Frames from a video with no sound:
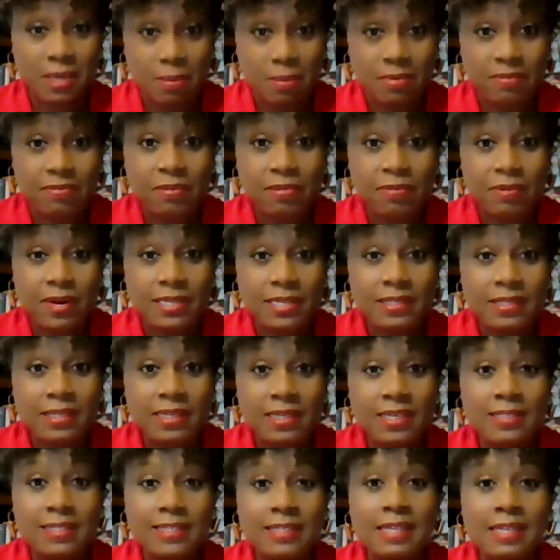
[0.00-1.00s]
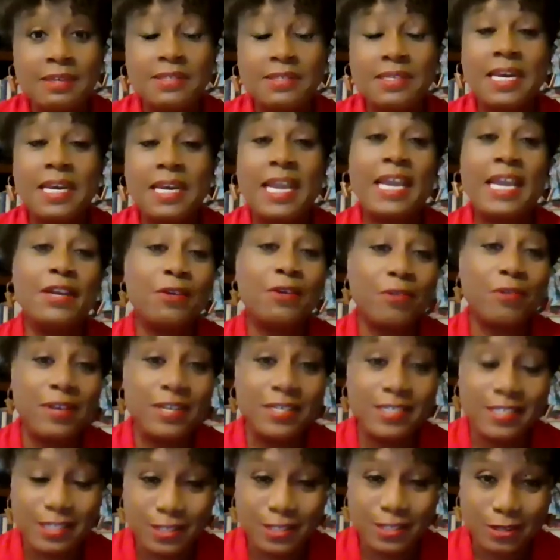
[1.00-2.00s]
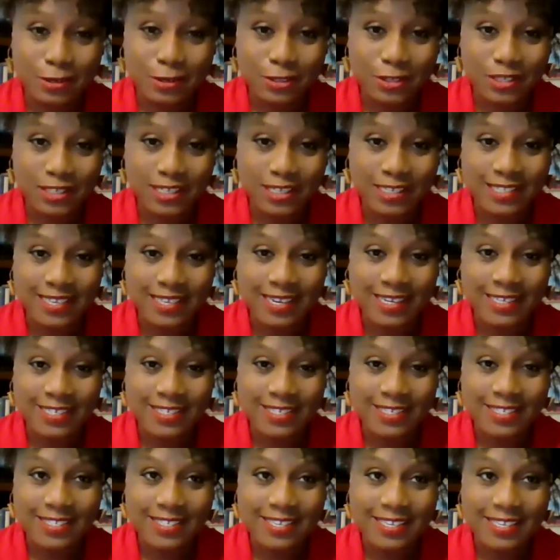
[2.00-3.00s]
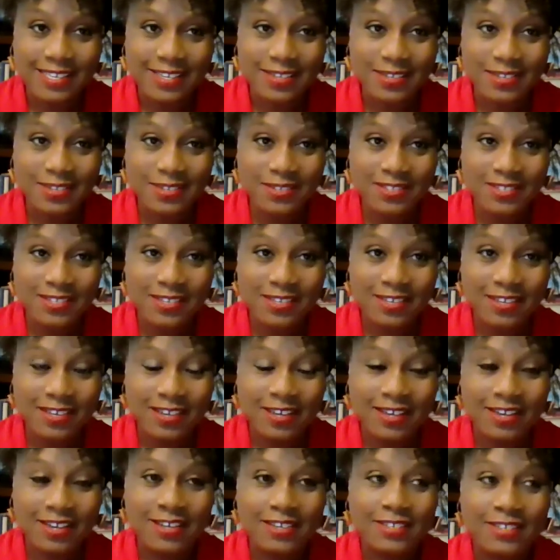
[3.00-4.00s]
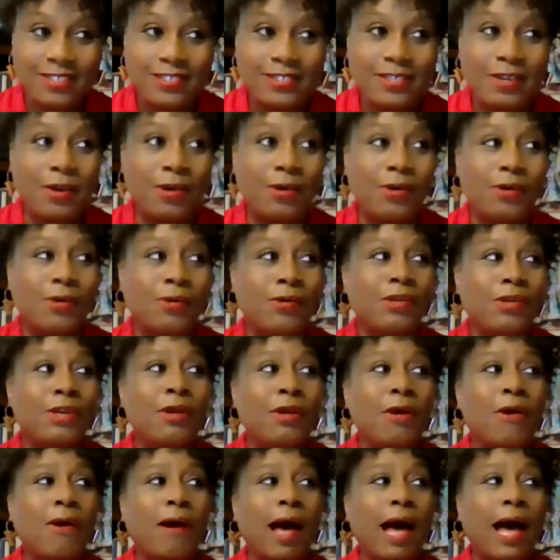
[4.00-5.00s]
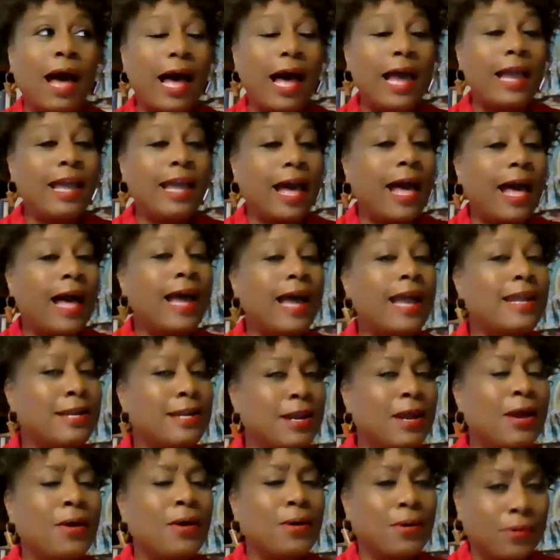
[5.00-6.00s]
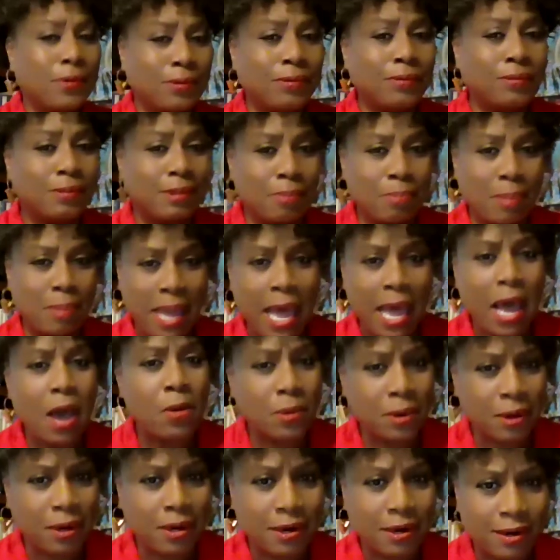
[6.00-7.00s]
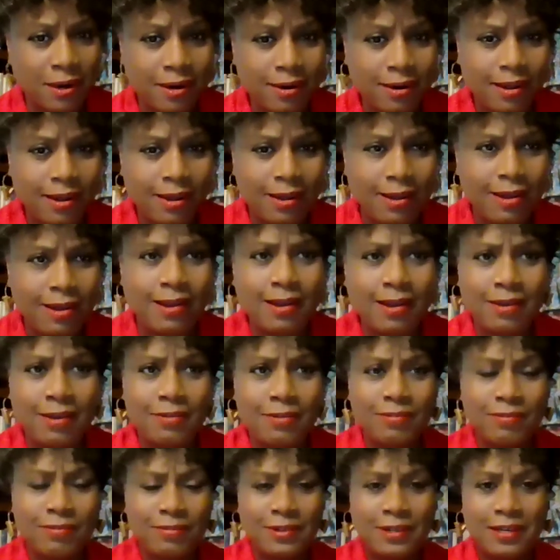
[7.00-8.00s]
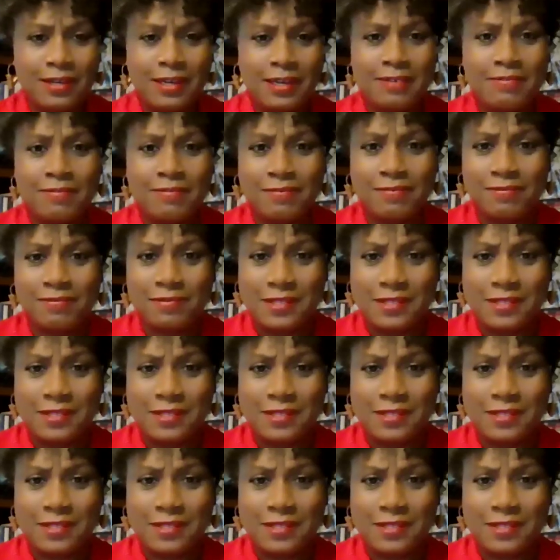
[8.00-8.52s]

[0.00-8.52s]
for some of the residents. There's an increase in socialization skills. So, I know power of